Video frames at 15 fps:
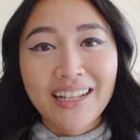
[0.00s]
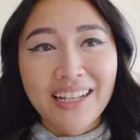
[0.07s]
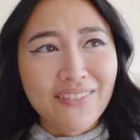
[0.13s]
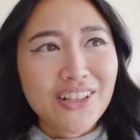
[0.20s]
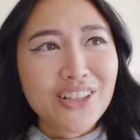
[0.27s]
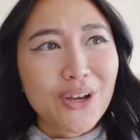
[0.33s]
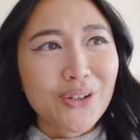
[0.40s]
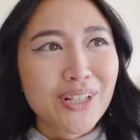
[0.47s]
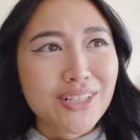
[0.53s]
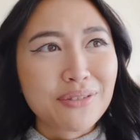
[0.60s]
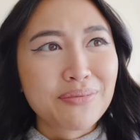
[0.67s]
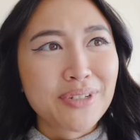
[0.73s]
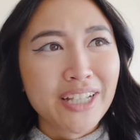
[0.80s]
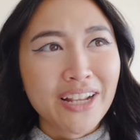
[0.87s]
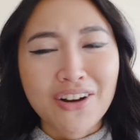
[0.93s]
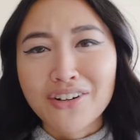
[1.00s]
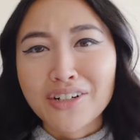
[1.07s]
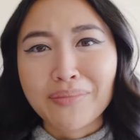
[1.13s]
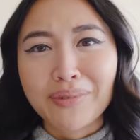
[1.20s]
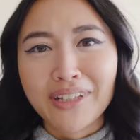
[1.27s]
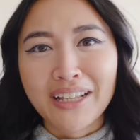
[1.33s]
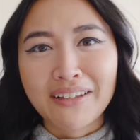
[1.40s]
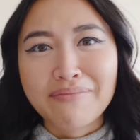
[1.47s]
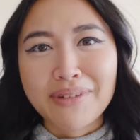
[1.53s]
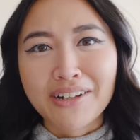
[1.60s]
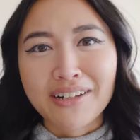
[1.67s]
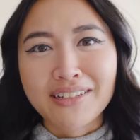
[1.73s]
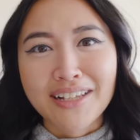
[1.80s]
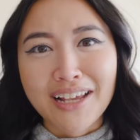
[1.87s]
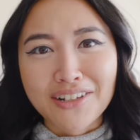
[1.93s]
even though that's really hard to believe
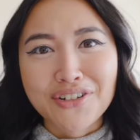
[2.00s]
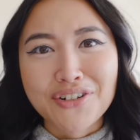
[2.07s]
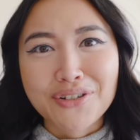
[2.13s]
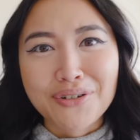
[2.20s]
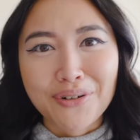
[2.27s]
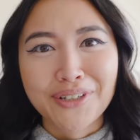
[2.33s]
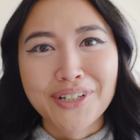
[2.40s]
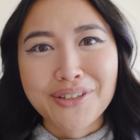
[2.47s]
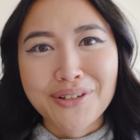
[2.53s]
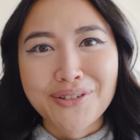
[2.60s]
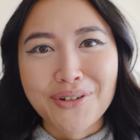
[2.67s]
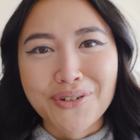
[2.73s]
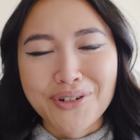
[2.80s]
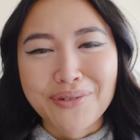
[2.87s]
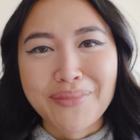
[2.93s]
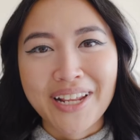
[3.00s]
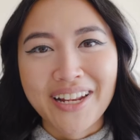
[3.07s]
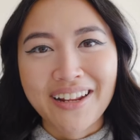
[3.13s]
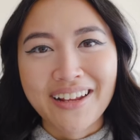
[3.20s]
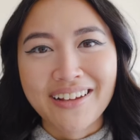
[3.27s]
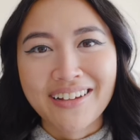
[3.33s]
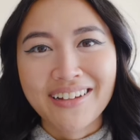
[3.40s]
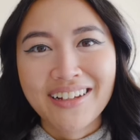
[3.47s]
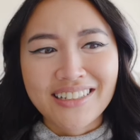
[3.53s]
because as you're scrolling through social media,